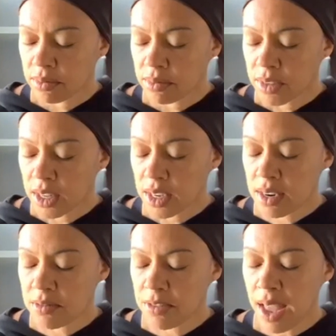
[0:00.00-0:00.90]
And
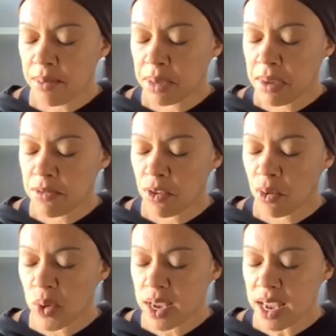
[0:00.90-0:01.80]
then, family,
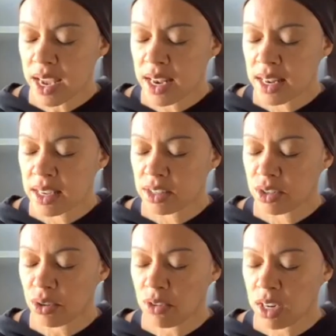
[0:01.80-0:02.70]
before we end this
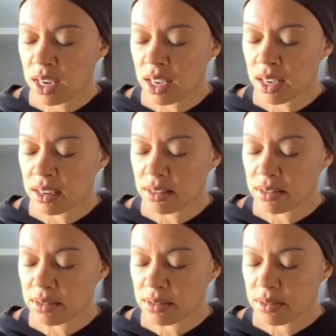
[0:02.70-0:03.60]
tuning in,
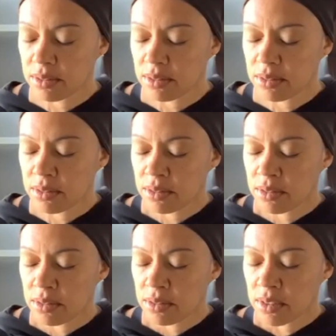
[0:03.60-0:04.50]

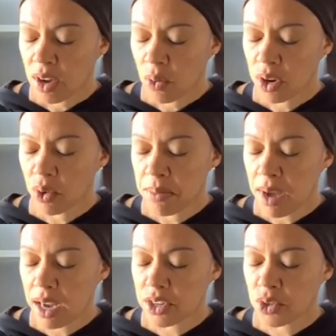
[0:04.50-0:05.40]
I want to
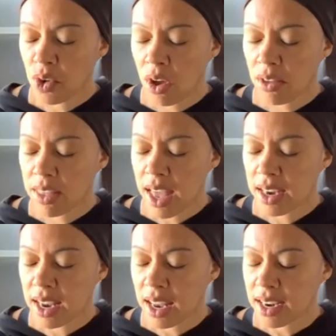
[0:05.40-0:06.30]
remind you all
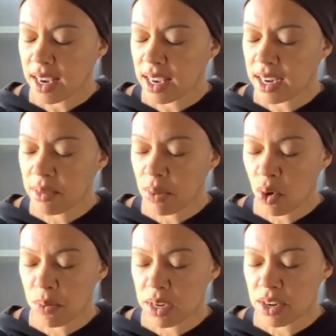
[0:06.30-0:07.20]
that at any
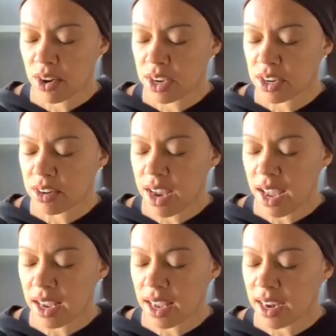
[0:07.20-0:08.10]
moment during your
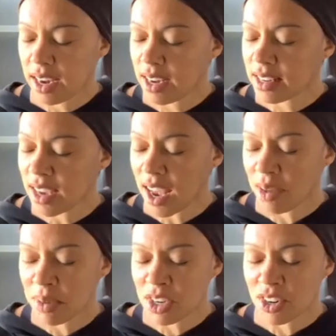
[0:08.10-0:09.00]
day, at any
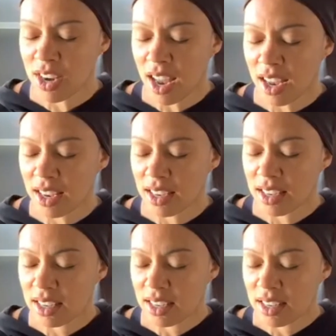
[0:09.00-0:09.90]
time in your day,
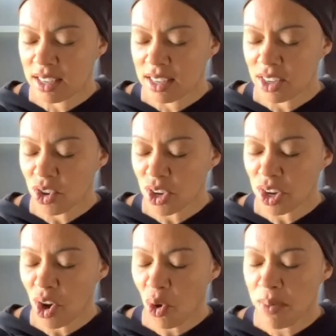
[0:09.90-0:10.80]
you can
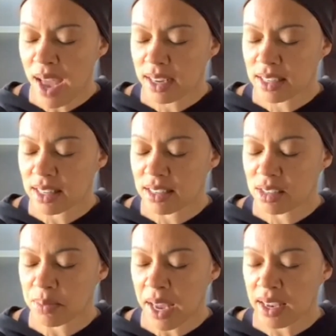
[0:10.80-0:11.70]
go back to this
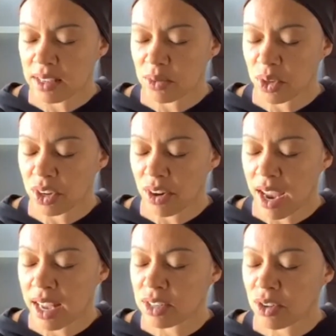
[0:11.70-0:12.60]
space with your
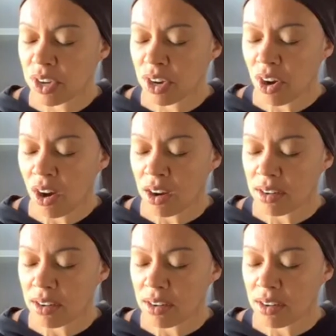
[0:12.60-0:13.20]
hands on your heart,